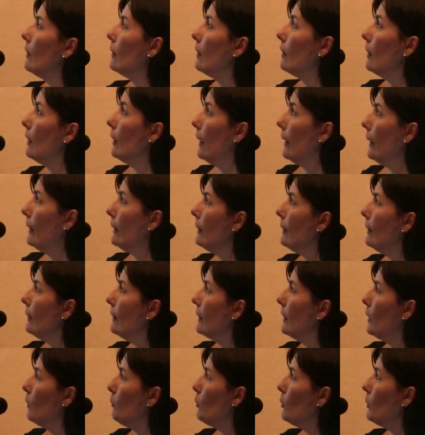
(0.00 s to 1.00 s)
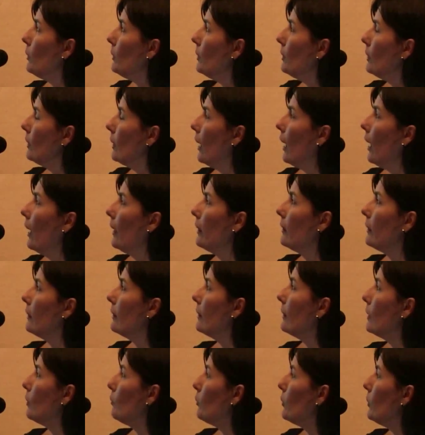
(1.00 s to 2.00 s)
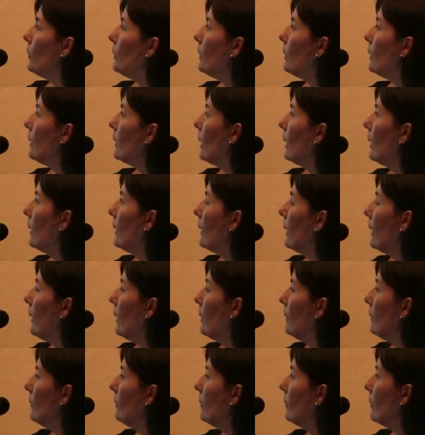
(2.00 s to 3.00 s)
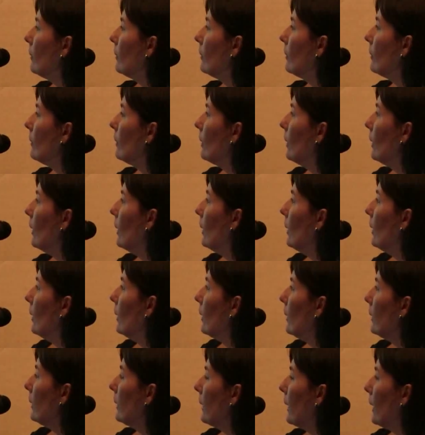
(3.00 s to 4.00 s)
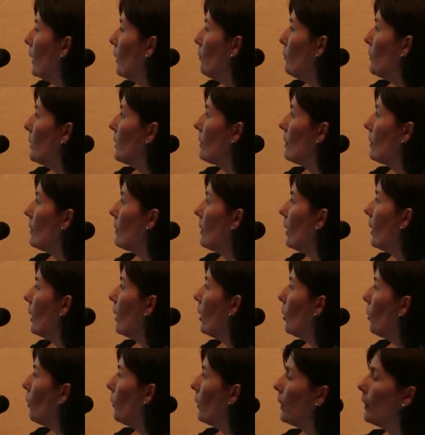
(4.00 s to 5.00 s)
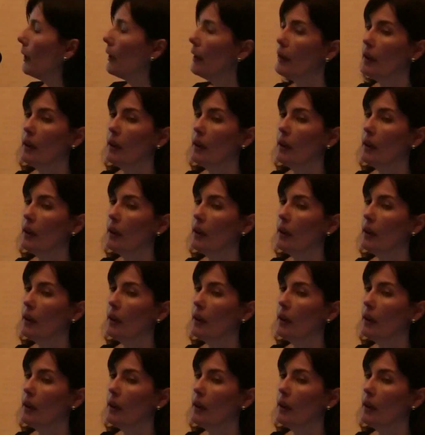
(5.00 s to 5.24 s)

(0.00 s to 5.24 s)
lens stimulus, the higher stimulus, and then it comes lower.